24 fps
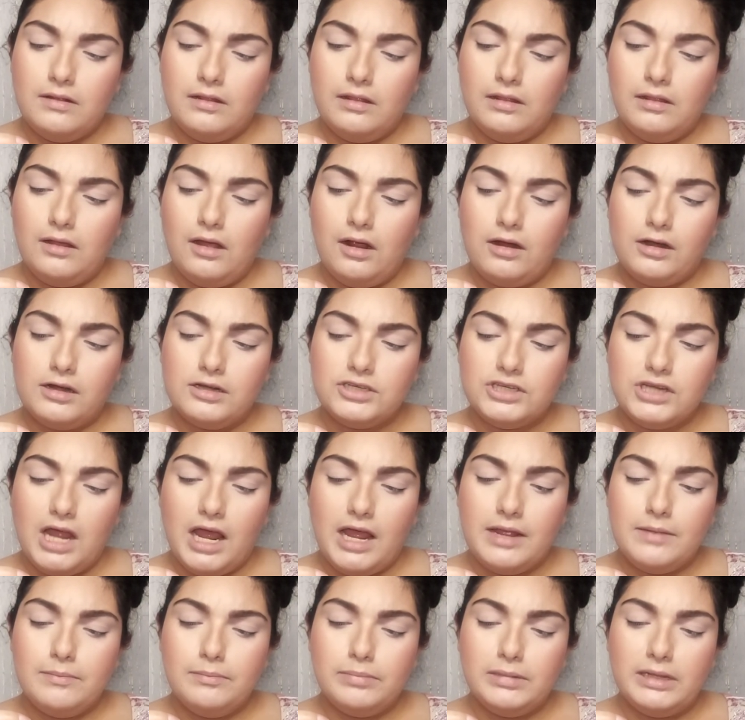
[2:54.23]
Large
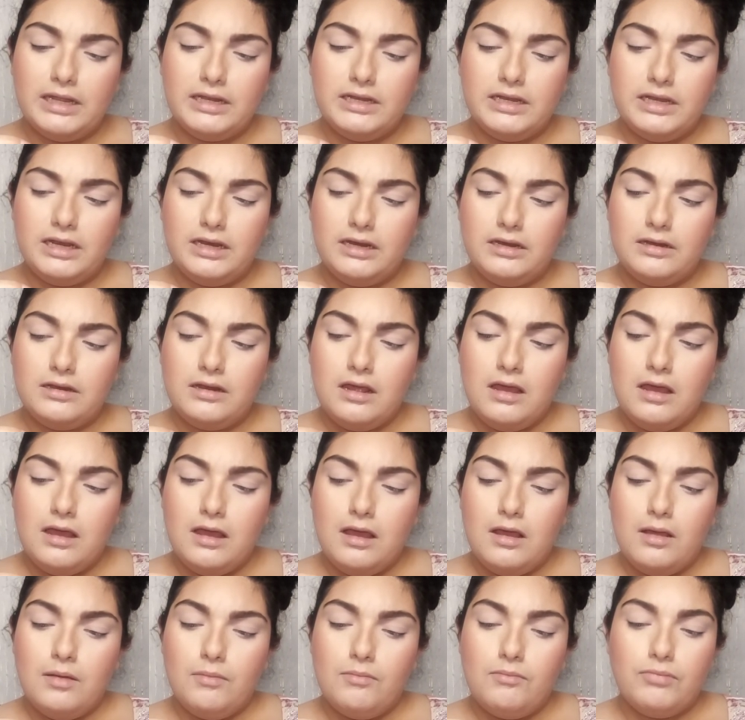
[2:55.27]
Eye Blending
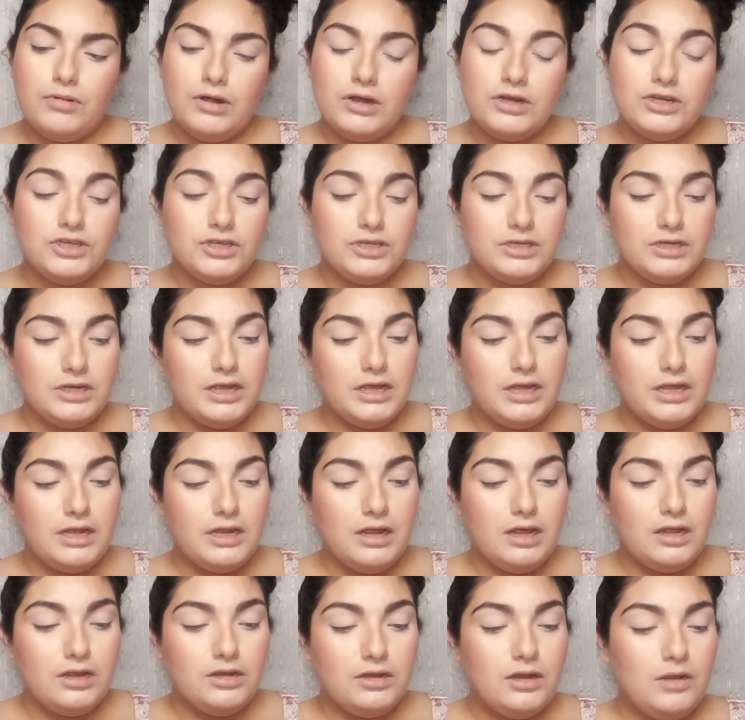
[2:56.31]
brush in
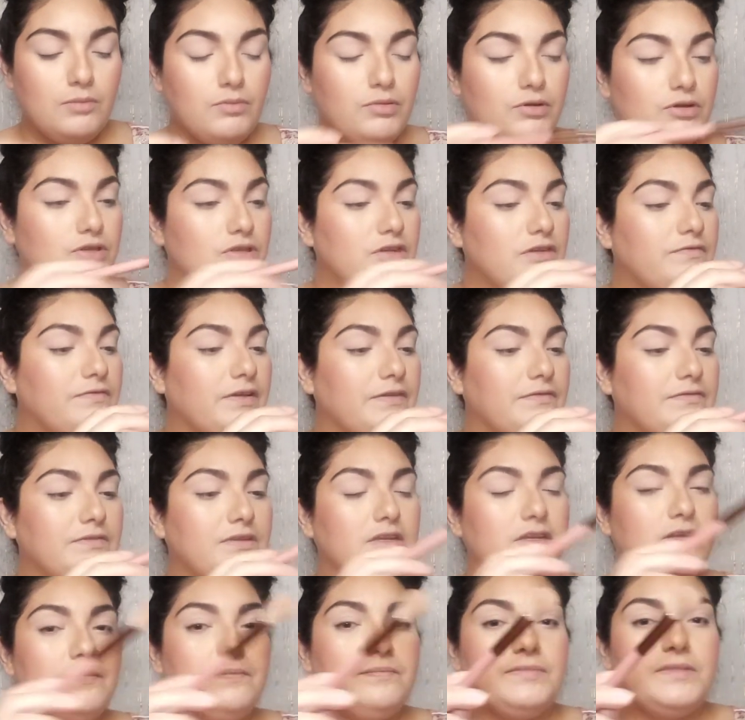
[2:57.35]
number
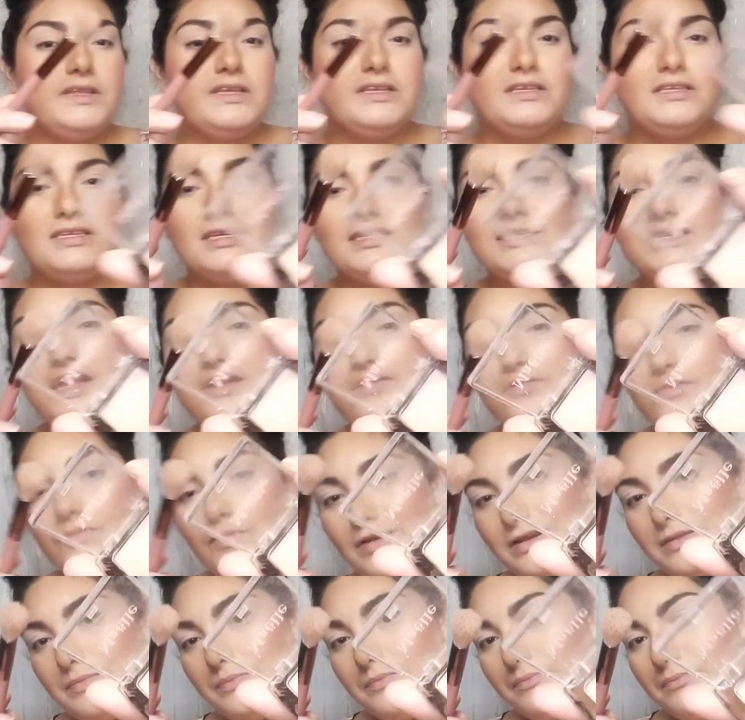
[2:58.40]
250. This does have
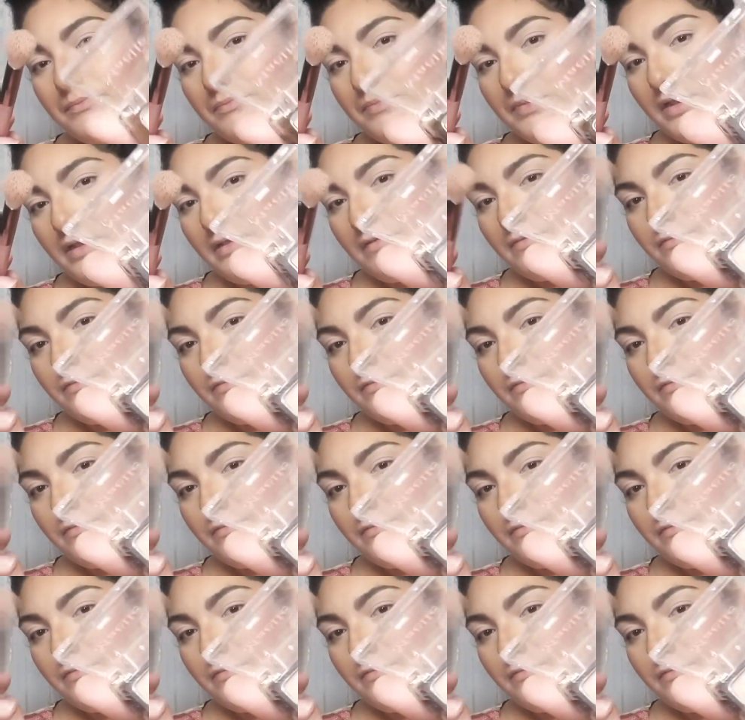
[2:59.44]
quite a bit of